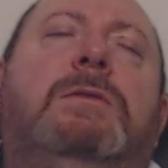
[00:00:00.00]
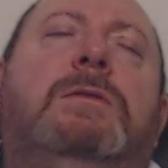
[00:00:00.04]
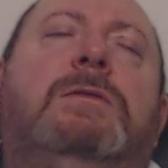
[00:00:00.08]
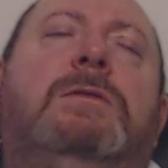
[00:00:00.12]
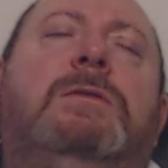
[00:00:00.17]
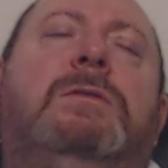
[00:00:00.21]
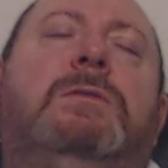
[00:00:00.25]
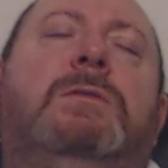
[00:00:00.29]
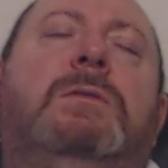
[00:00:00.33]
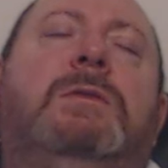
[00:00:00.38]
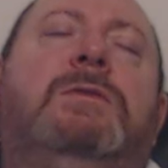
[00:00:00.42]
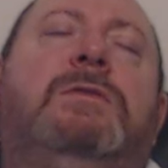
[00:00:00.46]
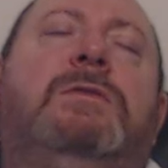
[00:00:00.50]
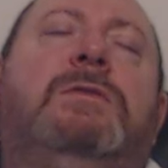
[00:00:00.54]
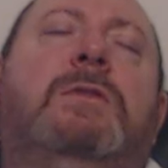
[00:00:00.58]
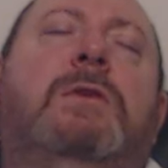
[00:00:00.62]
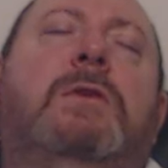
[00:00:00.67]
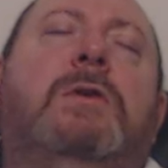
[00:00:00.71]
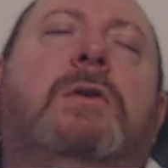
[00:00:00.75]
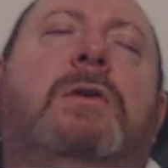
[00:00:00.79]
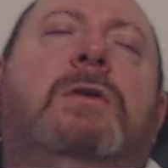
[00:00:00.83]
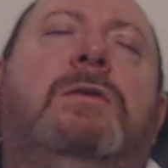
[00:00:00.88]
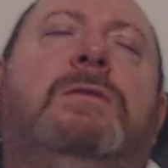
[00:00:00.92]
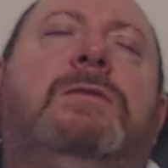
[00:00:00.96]
Switch
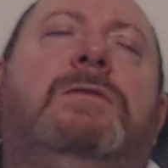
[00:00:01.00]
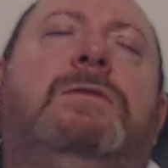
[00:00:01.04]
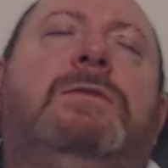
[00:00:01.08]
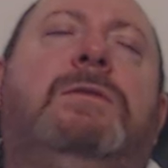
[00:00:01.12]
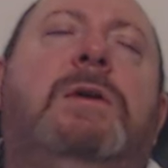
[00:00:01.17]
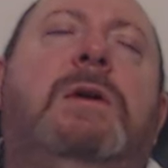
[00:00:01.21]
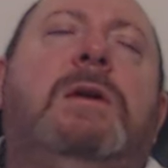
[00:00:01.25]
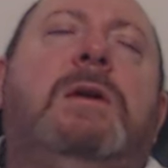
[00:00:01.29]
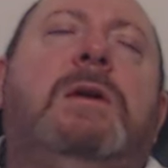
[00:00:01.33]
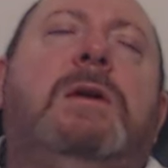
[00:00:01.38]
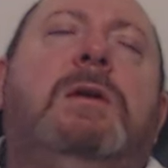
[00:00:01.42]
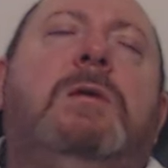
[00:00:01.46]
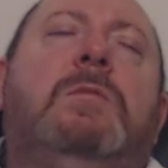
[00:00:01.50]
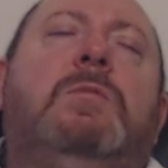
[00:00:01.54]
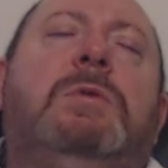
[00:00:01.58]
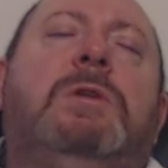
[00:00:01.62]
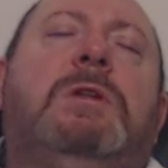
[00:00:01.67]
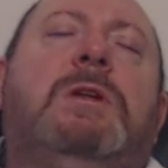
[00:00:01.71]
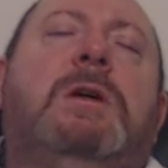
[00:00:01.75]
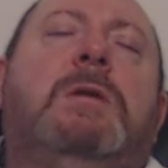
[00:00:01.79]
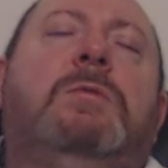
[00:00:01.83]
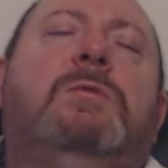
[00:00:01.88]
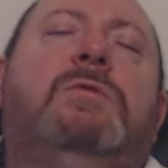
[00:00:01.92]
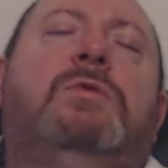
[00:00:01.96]
it off,
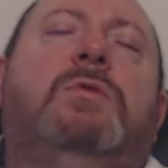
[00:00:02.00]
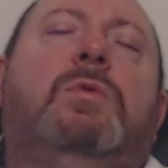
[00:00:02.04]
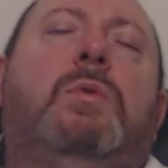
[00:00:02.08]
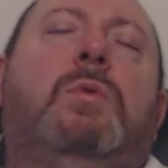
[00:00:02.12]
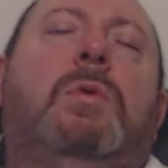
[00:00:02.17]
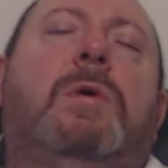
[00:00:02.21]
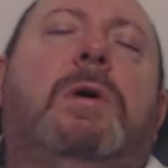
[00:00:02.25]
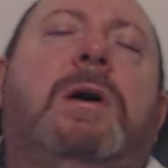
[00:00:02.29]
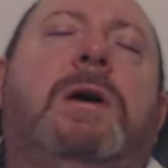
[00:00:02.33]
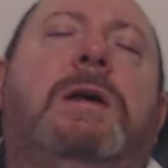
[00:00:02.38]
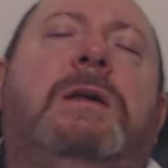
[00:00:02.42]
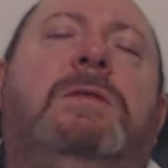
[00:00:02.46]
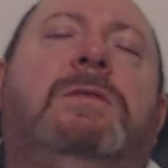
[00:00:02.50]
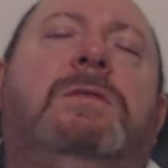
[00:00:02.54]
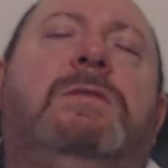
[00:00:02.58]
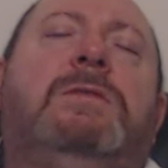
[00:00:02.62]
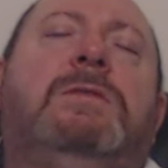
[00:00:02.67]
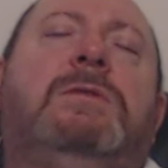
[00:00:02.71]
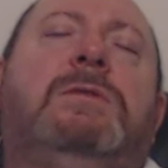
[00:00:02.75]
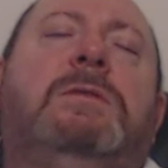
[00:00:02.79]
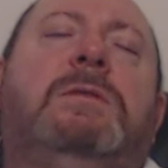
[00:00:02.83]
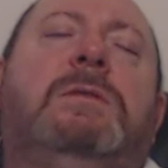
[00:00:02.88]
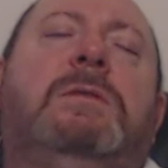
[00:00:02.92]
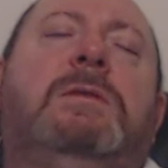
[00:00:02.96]
become
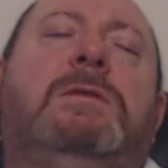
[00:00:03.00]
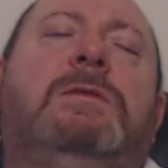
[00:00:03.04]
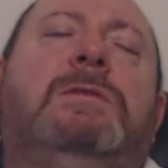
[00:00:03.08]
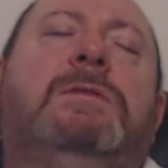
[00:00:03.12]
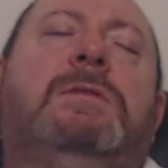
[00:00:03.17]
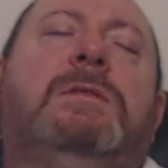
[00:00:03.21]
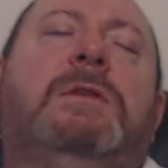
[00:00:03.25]
twice as